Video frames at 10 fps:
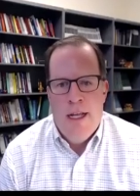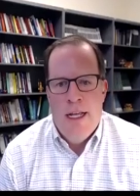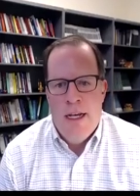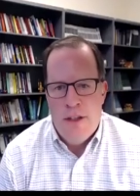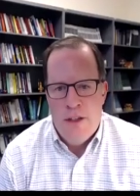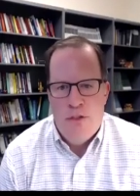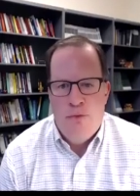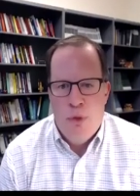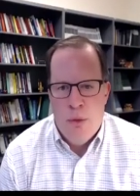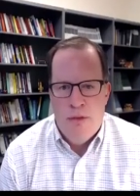and other
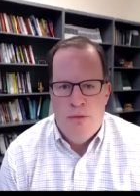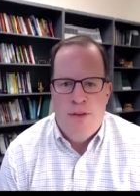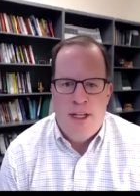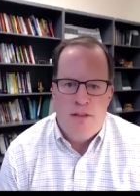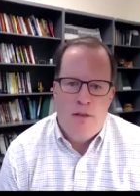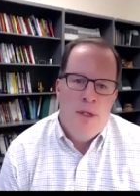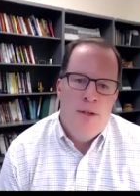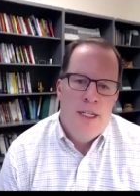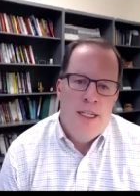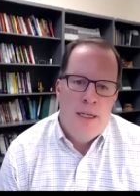forms of
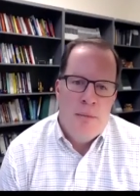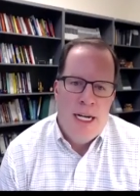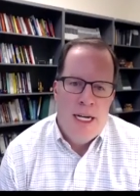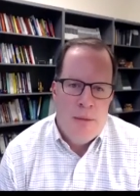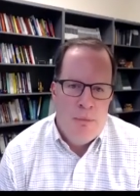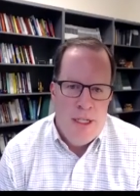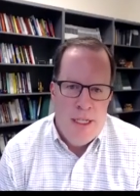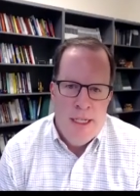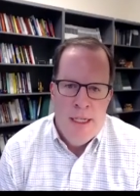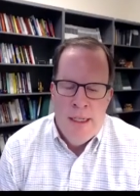flexibility that might not be